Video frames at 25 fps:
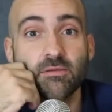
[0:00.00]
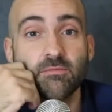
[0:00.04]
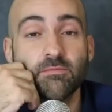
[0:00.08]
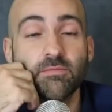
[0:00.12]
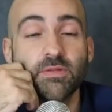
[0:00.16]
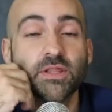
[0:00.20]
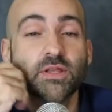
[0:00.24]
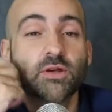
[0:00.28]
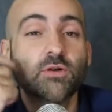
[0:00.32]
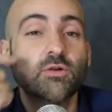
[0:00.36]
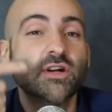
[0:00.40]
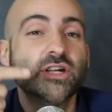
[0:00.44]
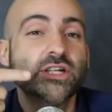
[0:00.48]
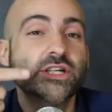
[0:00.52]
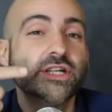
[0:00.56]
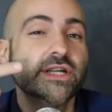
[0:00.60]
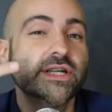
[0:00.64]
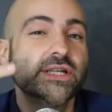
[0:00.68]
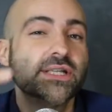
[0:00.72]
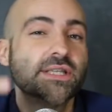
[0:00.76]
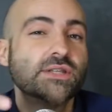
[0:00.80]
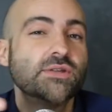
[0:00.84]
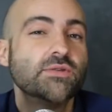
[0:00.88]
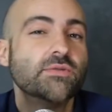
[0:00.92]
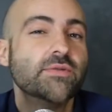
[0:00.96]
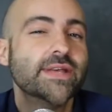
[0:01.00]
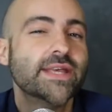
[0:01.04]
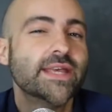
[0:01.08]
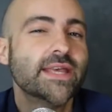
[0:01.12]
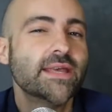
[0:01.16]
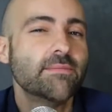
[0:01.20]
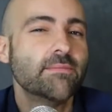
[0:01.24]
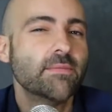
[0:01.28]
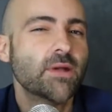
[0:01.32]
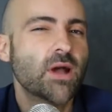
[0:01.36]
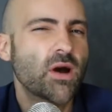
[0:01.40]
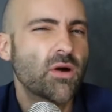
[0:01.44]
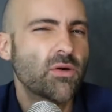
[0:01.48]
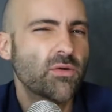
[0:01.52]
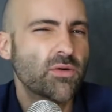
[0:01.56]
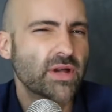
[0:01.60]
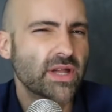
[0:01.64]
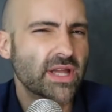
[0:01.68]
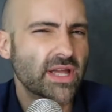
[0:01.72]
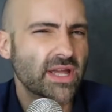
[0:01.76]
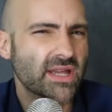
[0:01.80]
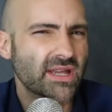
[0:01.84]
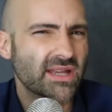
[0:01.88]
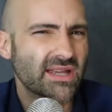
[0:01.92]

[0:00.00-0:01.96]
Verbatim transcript: But the question is, do we keep going?